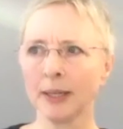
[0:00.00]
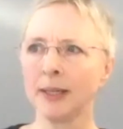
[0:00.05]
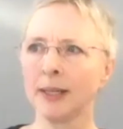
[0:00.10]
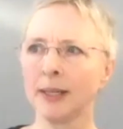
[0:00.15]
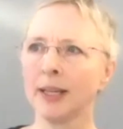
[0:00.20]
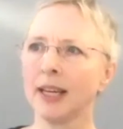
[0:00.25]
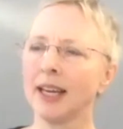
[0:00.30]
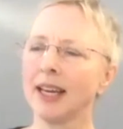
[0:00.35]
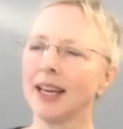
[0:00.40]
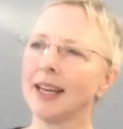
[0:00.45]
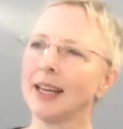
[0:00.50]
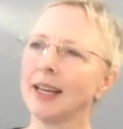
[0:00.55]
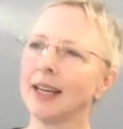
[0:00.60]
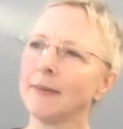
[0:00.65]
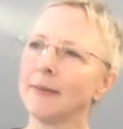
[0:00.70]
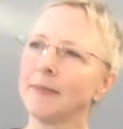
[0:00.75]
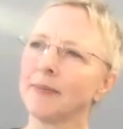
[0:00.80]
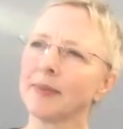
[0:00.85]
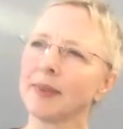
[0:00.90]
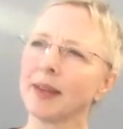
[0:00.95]
And
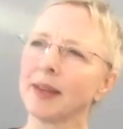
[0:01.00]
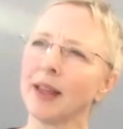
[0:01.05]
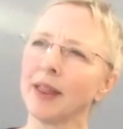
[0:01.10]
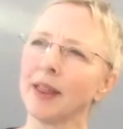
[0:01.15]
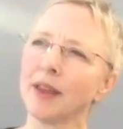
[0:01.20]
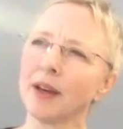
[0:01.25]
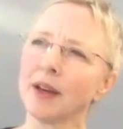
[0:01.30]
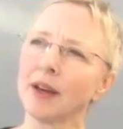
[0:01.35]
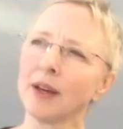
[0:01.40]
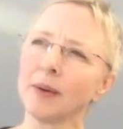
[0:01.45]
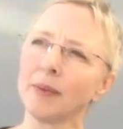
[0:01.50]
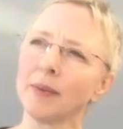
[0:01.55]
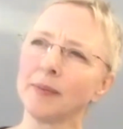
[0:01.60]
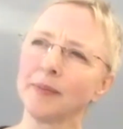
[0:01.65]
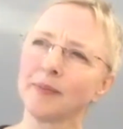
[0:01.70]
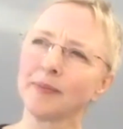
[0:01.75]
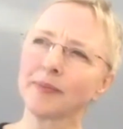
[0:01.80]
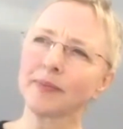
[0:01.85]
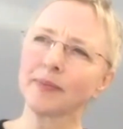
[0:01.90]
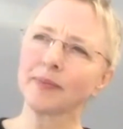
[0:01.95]
I think
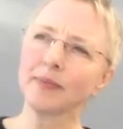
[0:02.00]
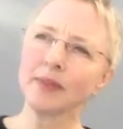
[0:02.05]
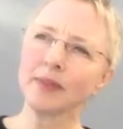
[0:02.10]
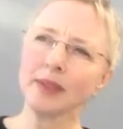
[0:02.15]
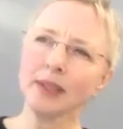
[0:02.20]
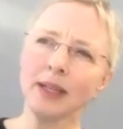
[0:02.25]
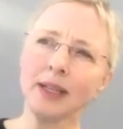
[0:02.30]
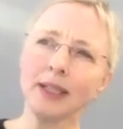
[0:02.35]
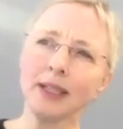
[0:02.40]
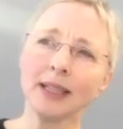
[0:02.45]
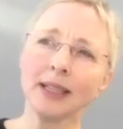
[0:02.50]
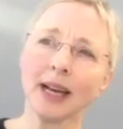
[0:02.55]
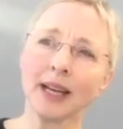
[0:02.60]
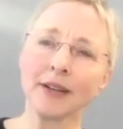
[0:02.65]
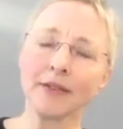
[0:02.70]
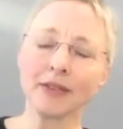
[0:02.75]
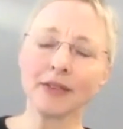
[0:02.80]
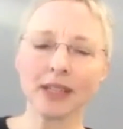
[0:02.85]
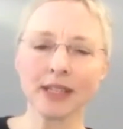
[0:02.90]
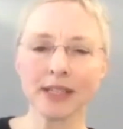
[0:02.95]
a lot
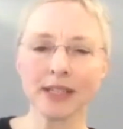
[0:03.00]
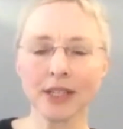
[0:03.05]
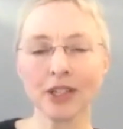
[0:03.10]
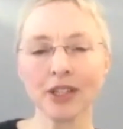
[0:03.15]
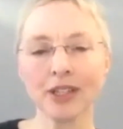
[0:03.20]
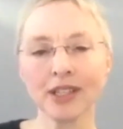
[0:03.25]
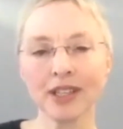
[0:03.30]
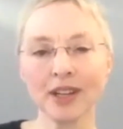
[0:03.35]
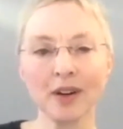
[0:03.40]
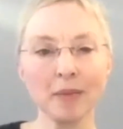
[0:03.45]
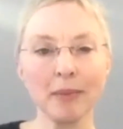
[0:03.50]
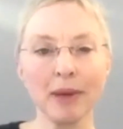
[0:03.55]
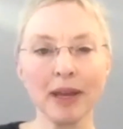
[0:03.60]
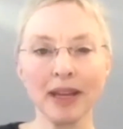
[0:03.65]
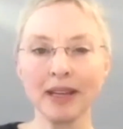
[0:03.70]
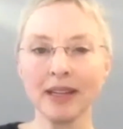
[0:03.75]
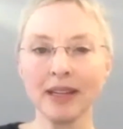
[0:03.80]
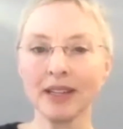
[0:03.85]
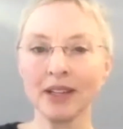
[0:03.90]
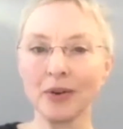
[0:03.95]
of decisions that are
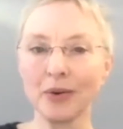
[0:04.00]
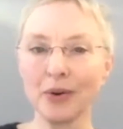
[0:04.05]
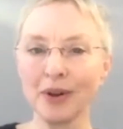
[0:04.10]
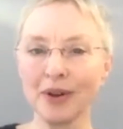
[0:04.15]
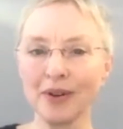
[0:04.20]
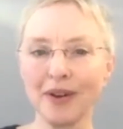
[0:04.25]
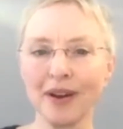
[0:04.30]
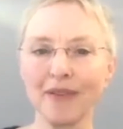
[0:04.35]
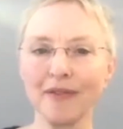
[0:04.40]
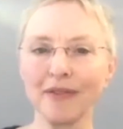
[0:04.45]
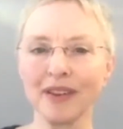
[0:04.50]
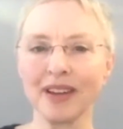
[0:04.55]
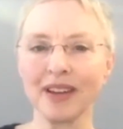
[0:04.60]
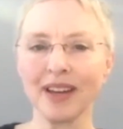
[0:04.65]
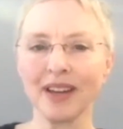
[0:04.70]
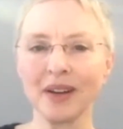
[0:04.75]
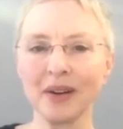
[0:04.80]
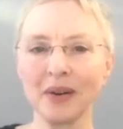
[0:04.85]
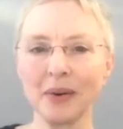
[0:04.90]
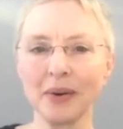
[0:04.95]
made in choreographic
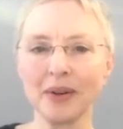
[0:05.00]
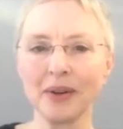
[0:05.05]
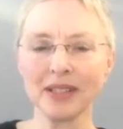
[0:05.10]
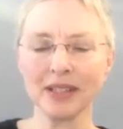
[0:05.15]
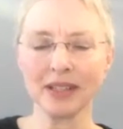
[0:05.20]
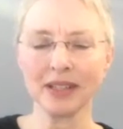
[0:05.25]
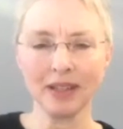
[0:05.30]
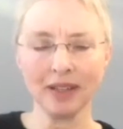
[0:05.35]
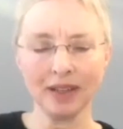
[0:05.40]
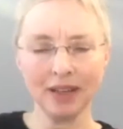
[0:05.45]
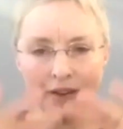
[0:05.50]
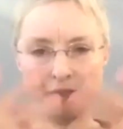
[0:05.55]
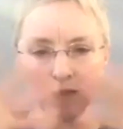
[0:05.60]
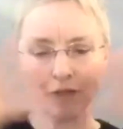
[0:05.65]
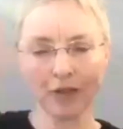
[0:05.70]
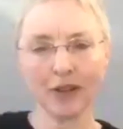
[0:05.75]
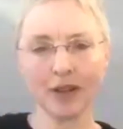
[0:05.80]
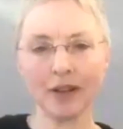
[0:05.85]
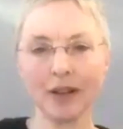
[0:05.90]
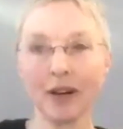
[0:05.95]
categories in
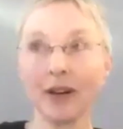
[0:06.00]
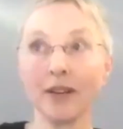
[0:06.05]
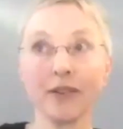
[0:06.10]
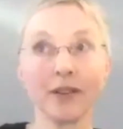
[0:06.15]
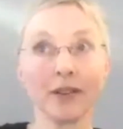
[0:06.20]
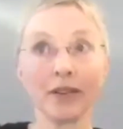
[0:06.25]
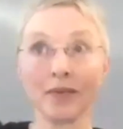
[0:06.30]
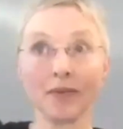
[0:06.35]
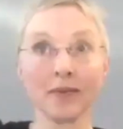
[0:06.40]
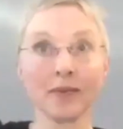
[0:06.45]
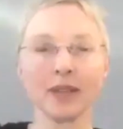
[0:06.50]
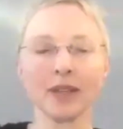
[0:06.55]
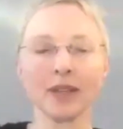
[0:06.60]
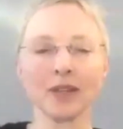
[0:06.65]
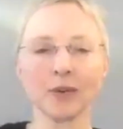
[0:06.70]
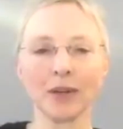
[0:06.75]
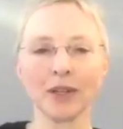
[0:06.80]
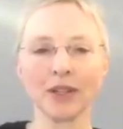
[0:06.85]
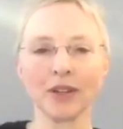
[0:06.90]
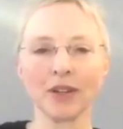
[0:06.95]
every other
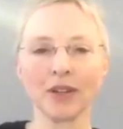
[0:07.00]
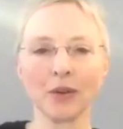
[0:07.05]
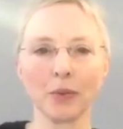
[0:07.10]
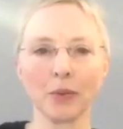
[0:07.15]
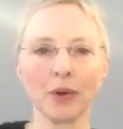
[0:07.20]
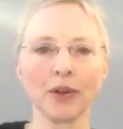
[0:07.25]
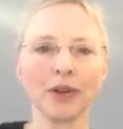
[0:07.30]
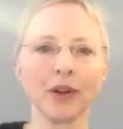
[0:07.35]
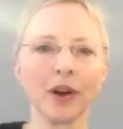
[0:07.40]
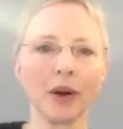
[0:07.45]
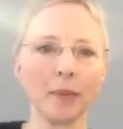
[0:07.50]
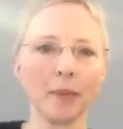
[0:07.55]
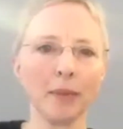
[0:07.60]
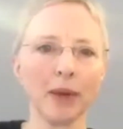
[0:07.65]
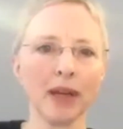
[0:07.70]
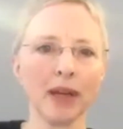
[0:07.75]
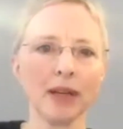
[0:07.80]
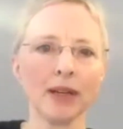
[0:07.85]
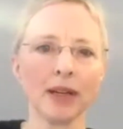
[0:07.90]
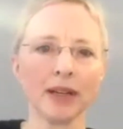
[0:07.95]
situation in the world are
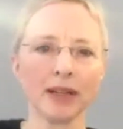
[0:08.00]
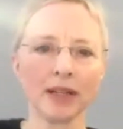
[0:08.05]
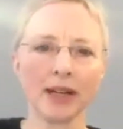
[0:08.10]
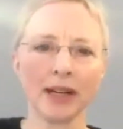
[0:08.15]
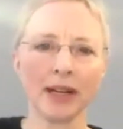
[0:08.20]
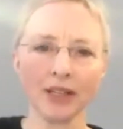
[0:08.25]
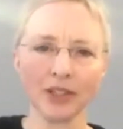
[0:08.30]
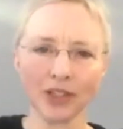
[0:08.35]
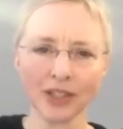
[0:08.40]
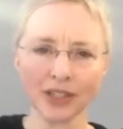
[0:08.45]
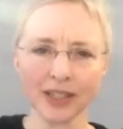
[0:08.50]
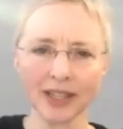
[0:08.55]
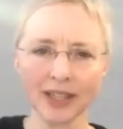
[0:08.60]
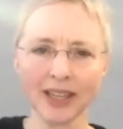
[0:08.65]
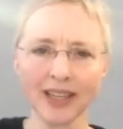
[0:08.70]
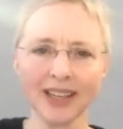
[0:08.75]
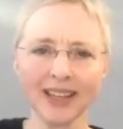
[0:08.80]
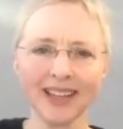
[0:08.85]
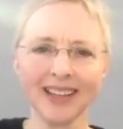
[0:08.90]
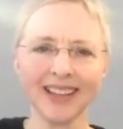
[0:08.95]
made unconsciously
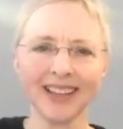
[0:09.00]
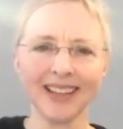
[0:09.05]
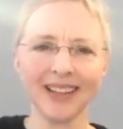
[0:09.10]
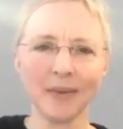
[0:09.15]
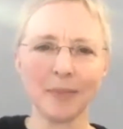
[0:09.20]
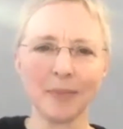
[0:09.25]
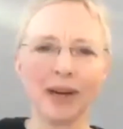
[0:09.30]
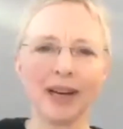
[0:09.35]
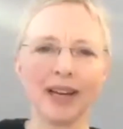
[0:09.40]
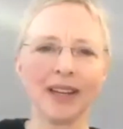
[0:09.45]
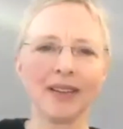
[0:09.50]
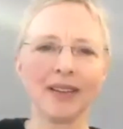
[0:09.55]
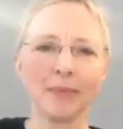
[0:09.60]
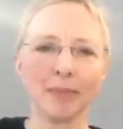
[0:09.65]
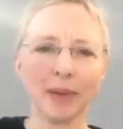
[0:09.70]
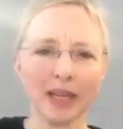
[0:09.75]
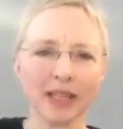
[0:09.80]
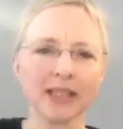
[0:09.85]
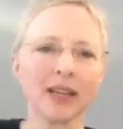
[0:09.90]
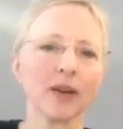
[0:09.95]

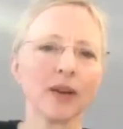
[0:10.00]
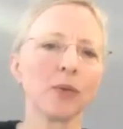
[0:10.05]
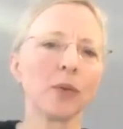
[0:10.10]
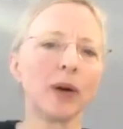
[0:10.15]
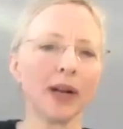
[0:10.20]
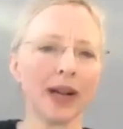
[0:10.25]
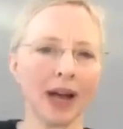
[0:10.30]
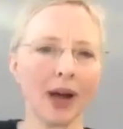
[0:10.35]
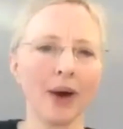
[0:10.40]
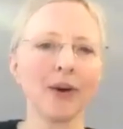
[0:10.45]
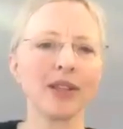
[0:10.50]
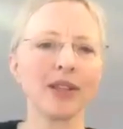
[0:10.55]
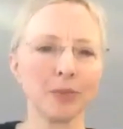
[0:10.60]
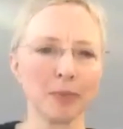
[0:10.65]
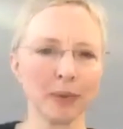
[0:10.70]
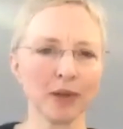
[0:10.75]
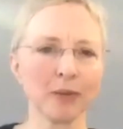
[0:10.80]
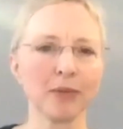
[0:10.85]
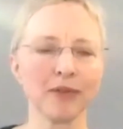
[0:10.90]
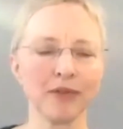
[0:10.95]
based on how it's
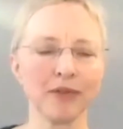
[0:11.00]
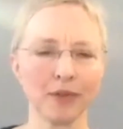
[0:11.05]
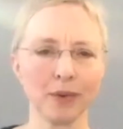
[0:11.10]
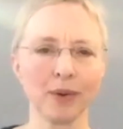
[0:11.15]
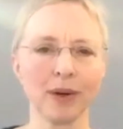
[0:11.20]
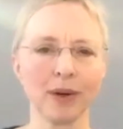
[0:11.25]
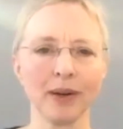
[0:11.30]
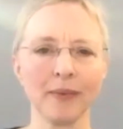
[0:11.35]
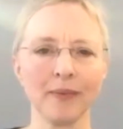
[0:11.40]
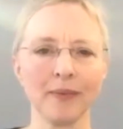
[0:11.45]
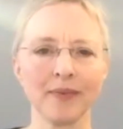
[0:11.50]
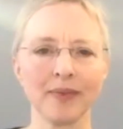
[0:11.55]
been before.